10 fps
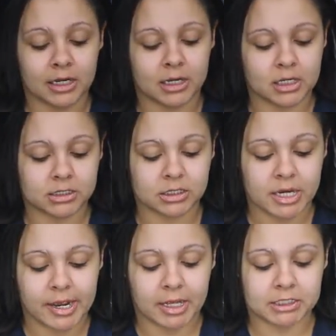It
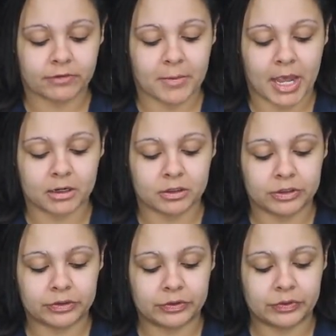is from
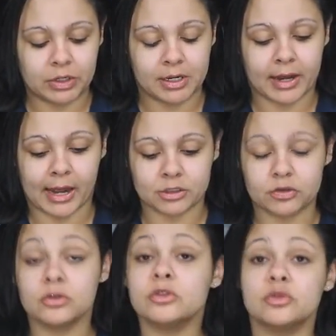Andalou
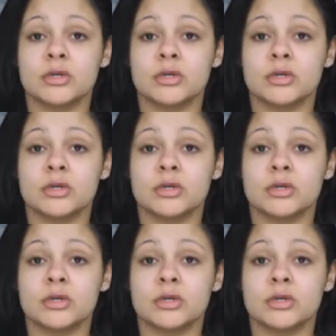Naturals,